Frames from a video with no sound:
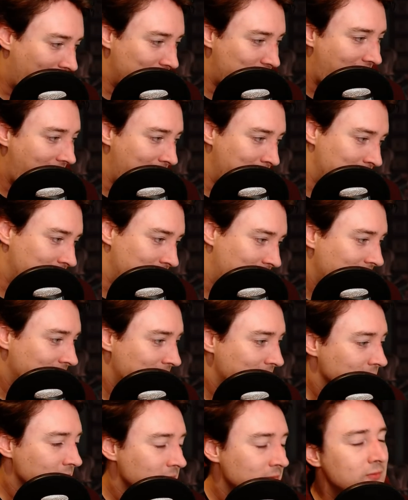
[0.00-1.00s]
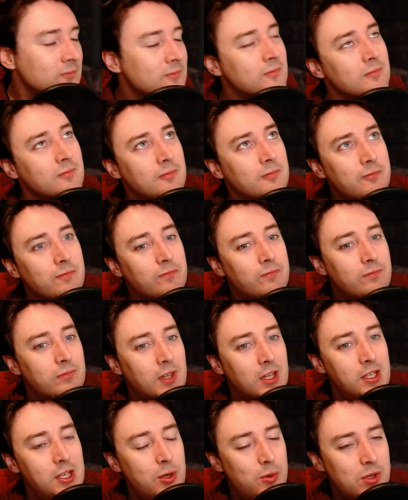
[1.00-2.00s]
James,
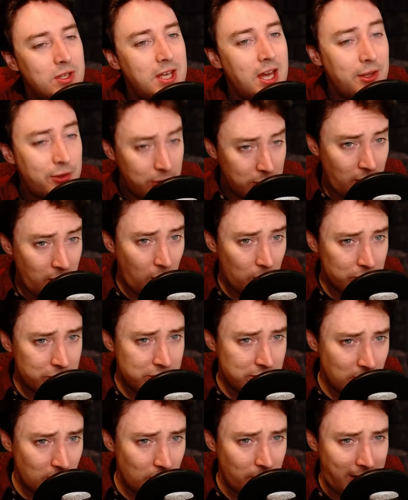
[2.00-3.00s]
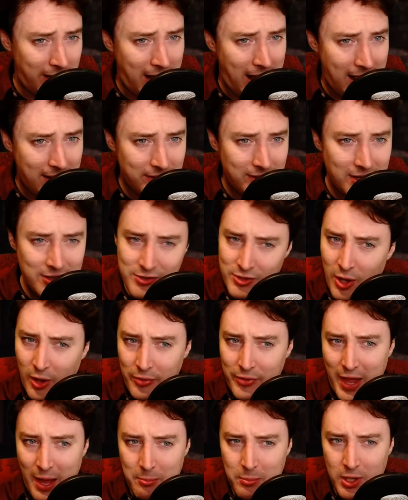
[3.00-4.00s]
you can get through the whole story and there's not
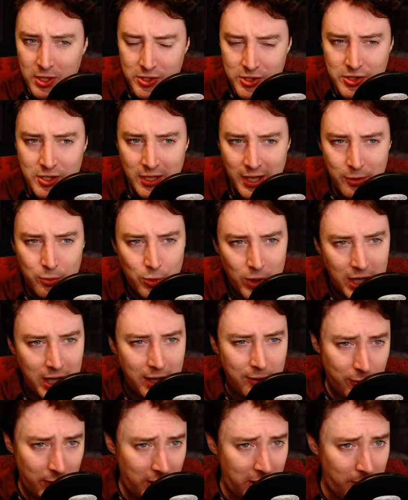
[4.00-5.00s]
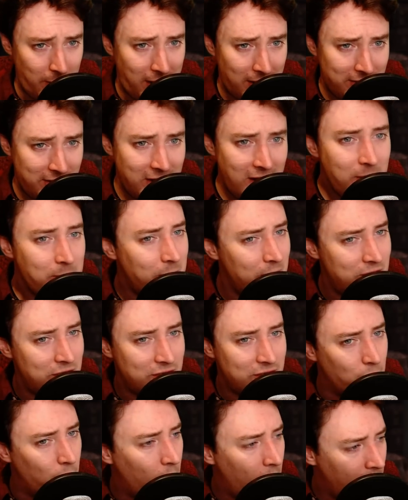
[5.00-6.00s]
that much to like really freak you out in it, but just
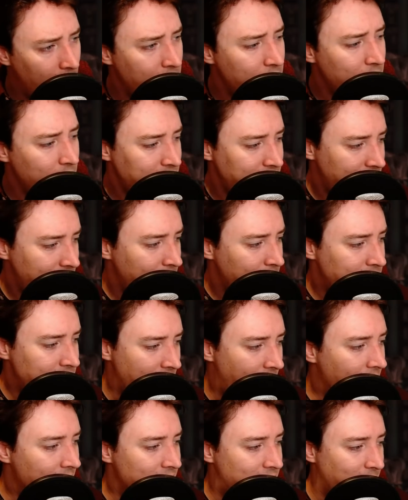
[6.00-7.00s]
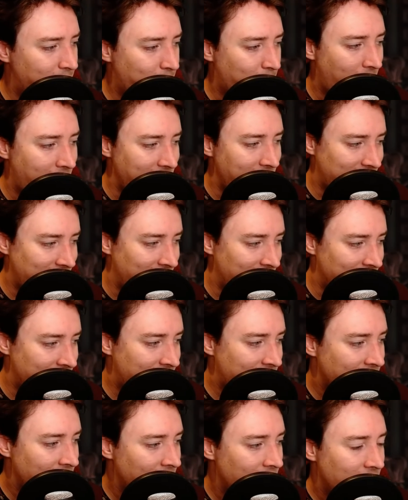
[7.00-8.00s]
one or two turns of
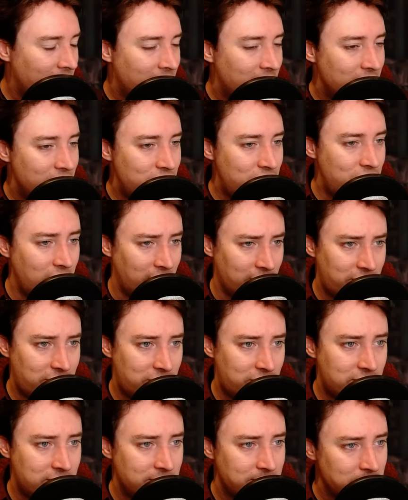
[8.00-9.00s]
phrases just